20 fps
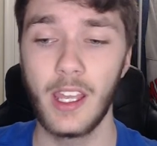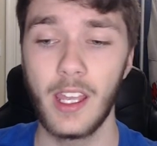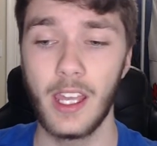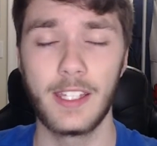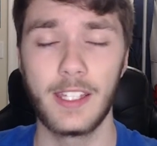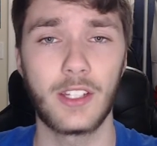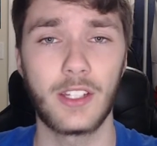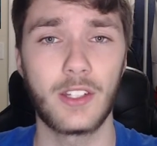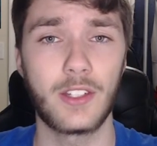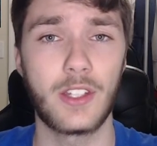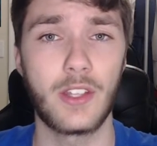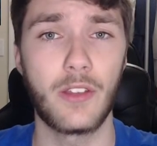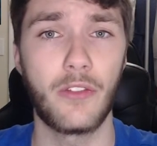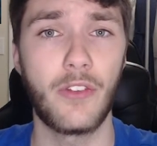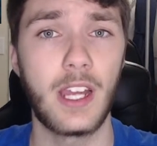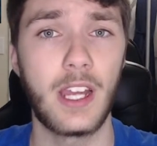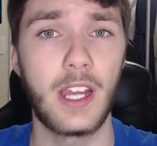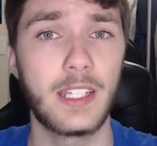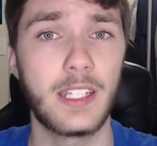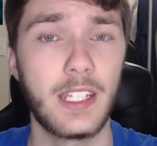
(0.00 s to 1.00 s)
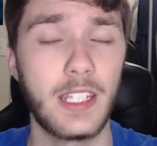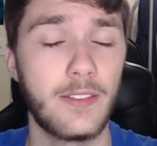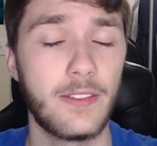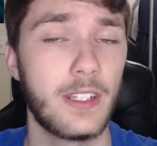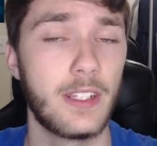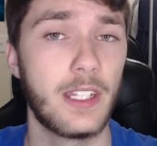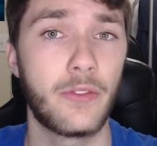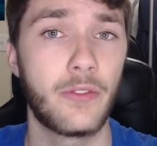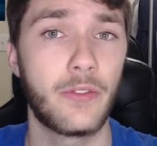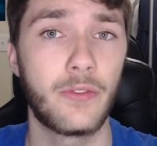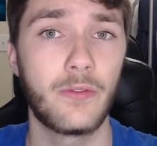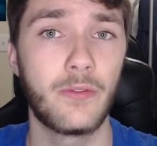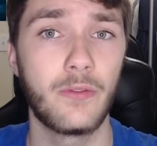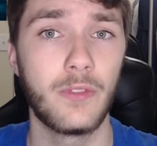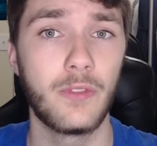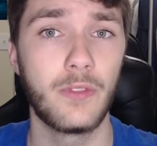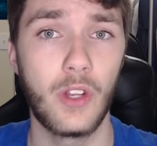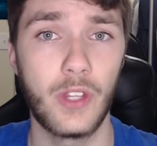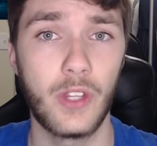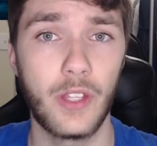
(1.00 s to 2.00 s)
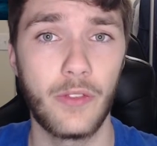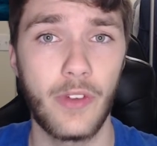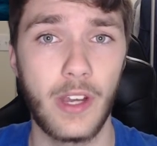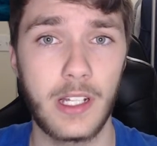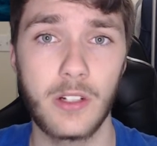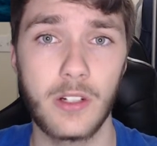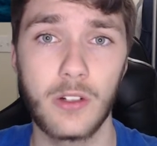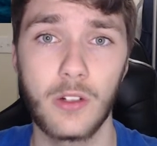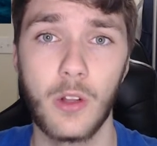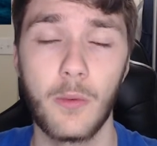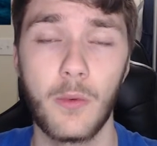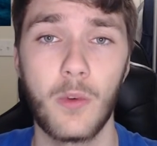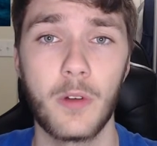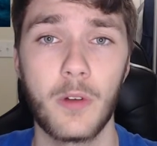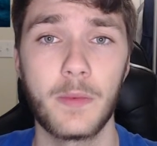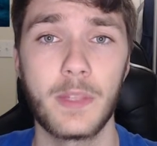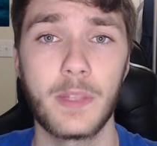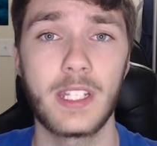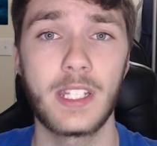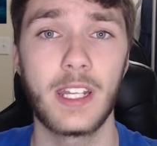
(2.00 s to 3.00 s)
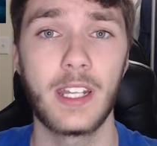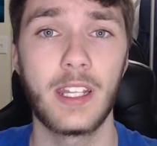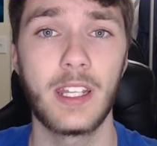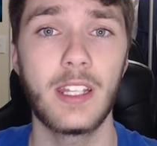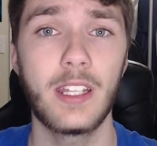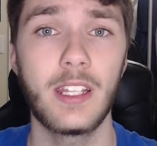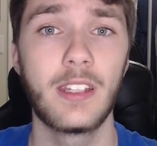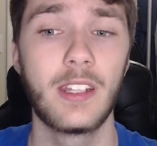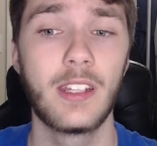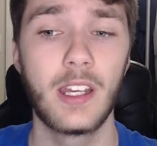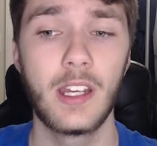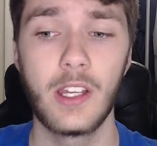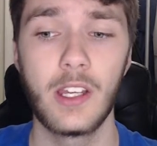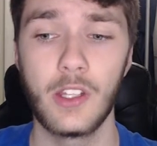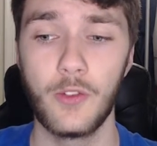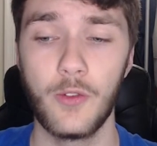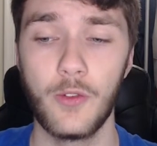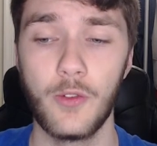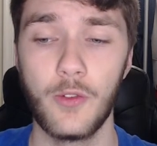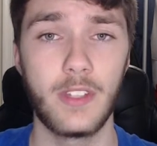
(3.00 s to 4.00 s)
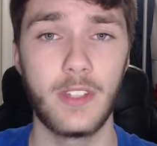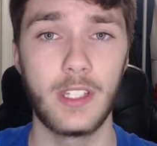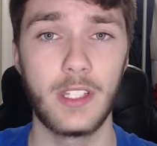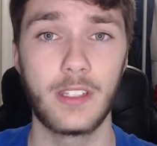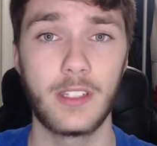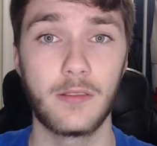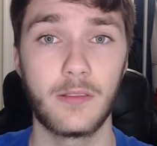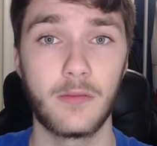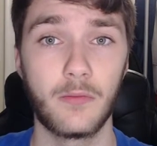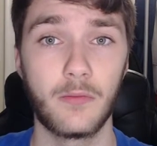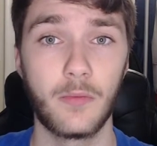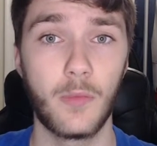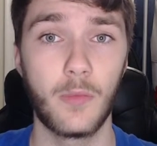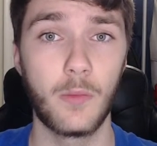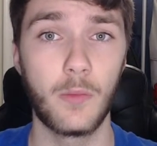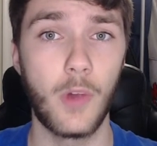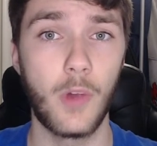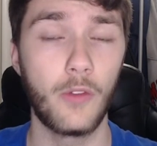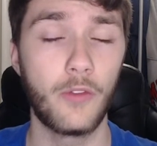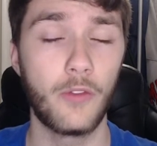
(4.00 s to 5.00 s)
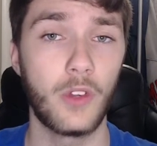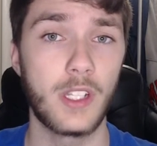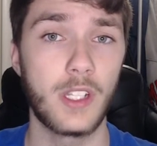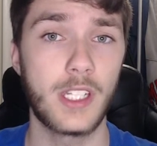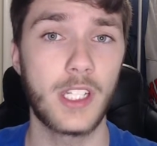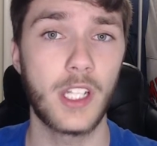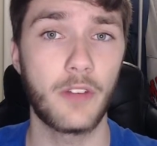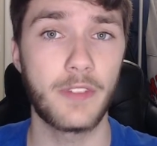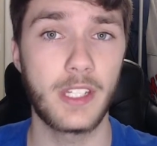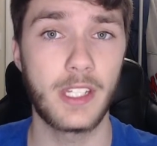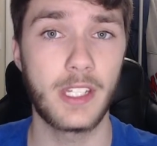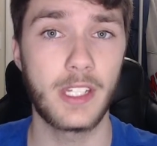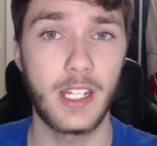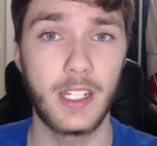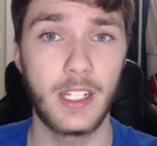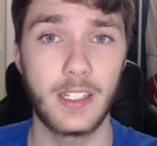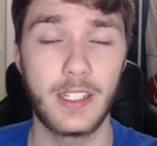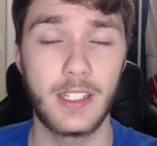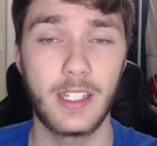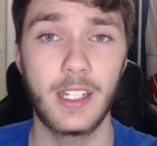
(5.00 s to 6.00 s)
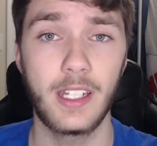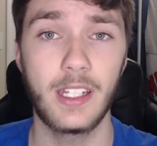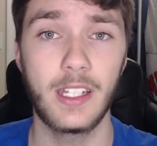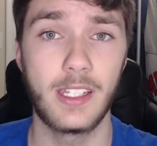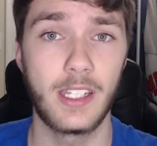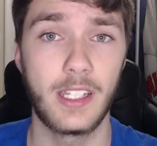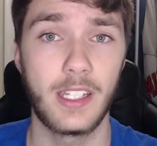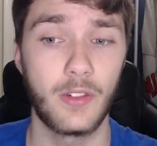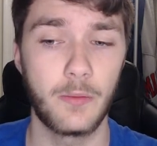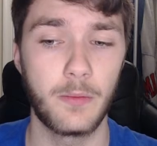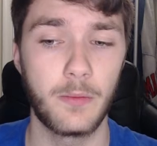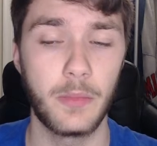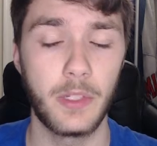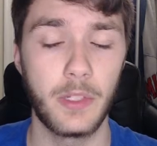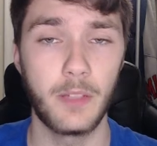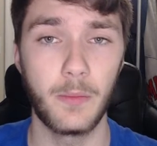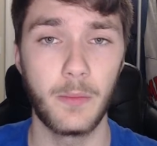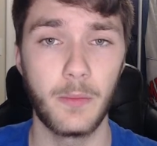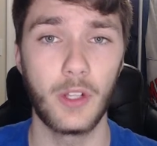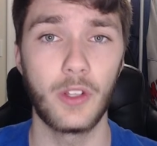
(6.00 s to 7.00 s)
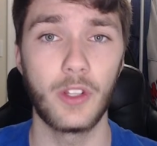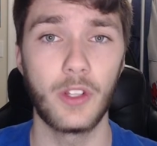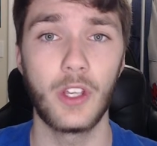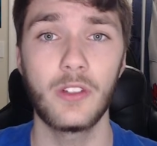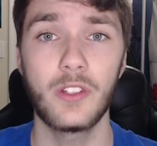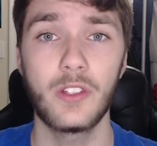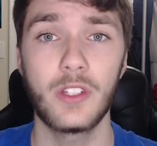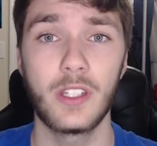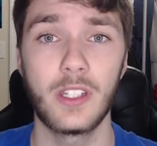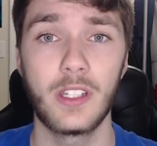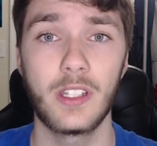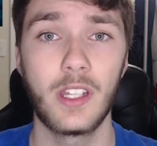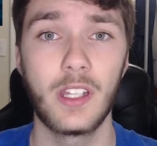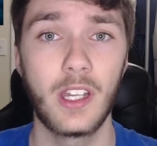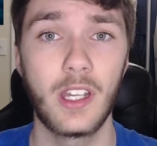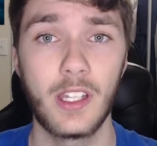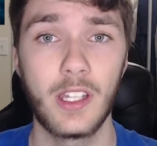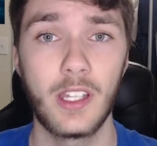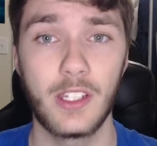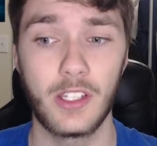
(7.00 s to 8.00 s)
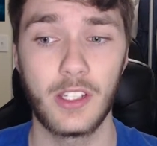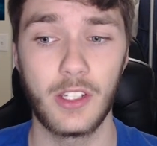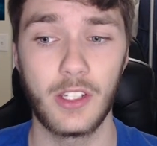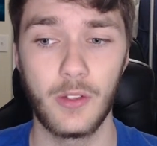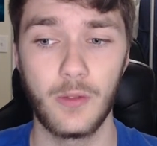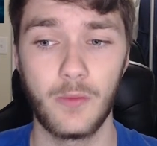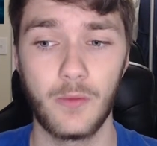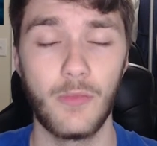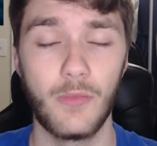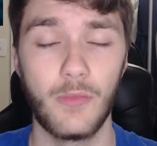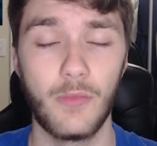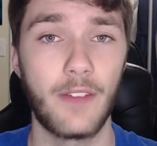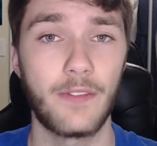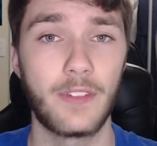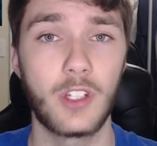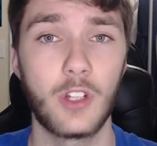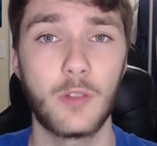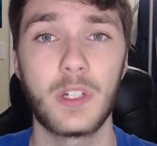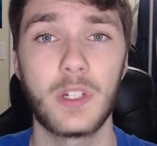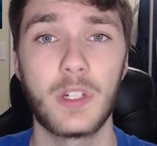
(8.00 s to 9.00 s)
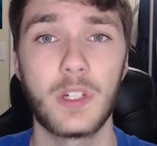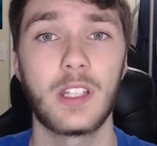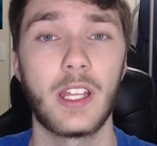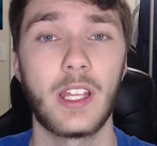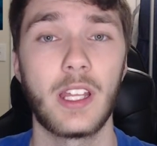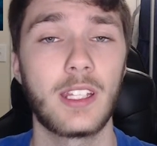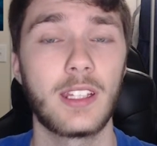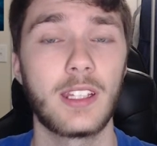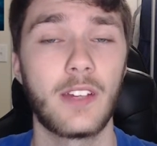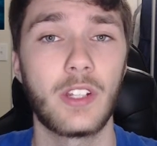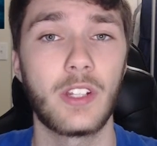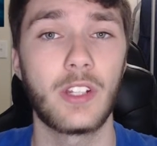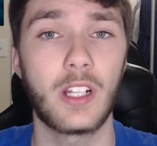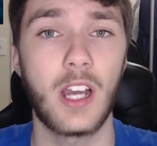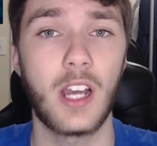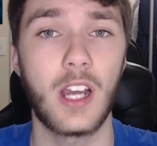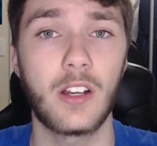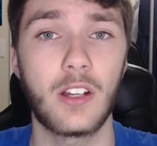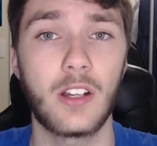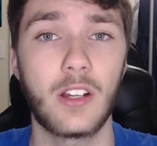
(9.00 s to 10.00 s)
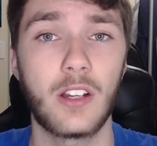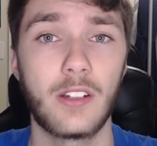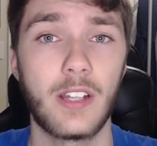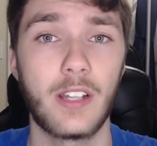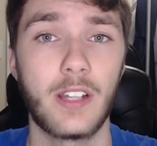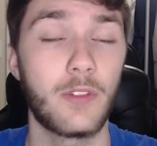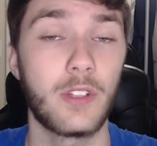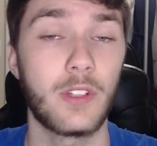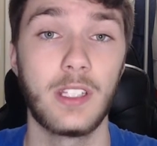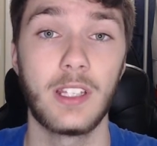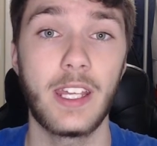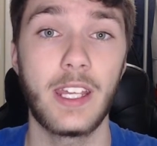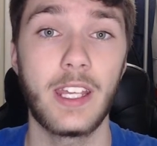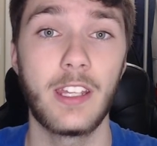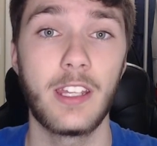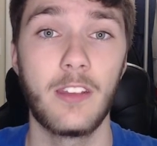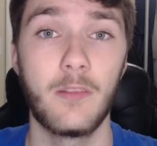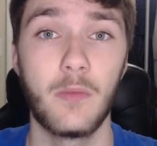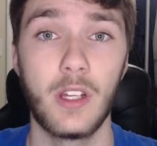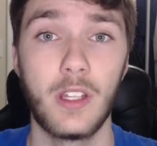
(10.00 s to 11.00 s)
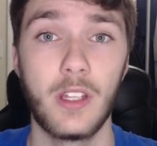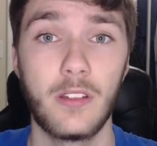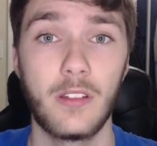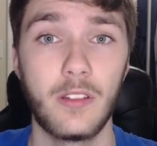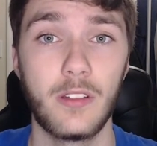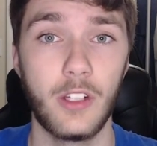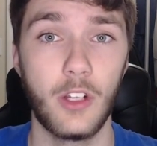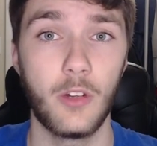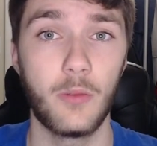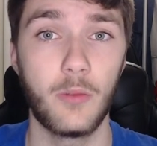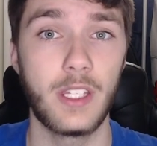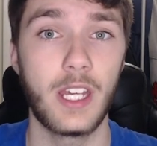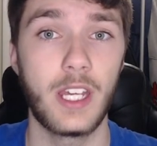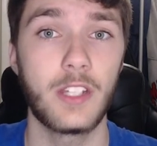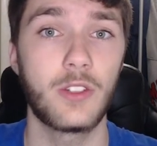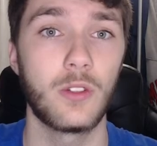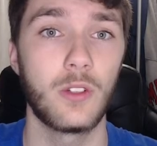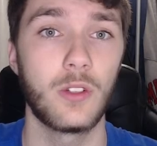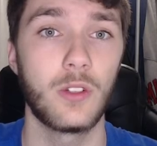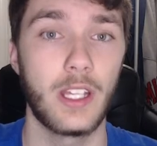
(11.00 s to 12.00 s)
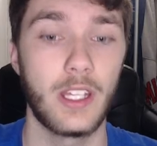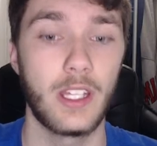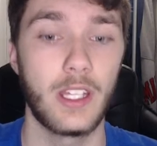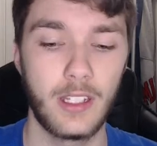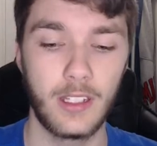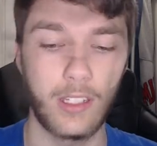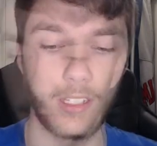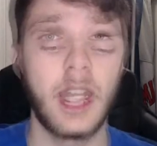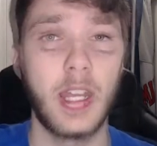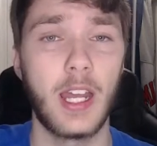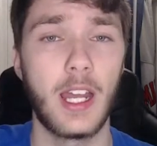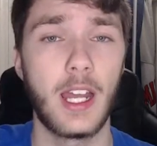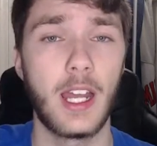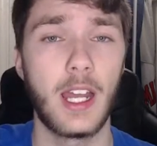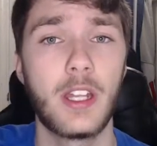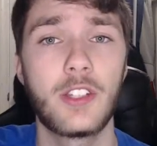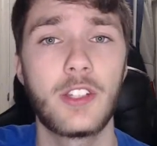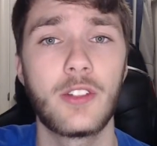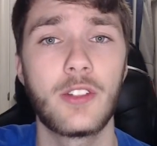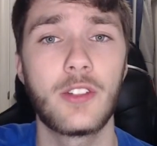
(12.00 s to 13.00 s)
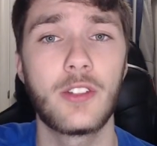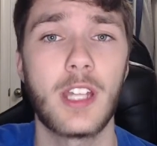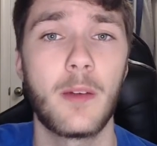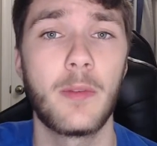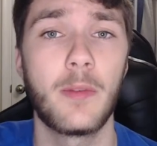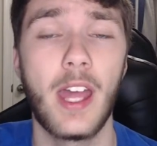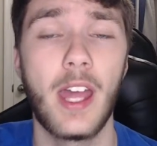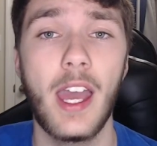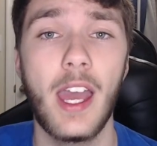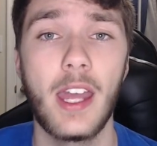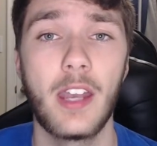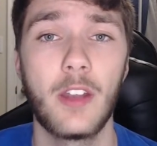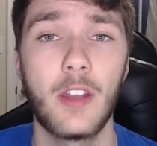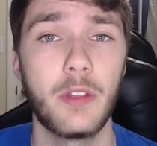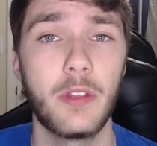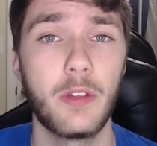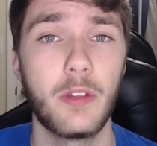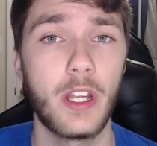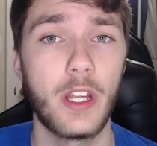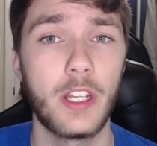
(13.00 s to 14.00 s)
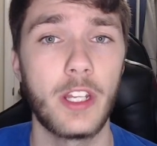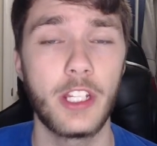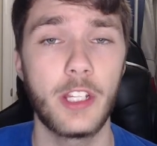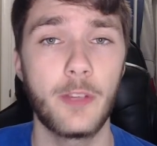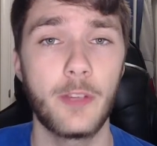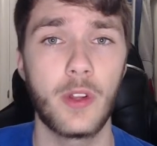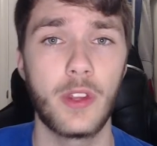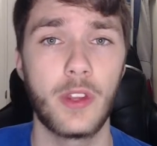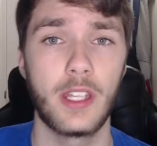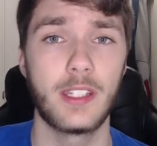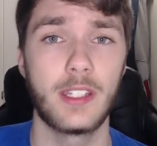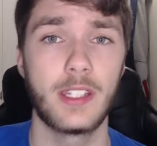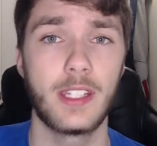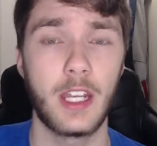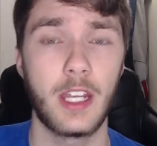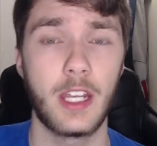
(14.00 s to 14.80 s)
And it's also the fact that even if the effects of global warming set in, you have these hopefully self-sustaining cities that will just be in the middle of the ocean. So you have so much land left to conquer. Not really land, but potential land. Not to mention, on top of that, it would be way cheaper than sending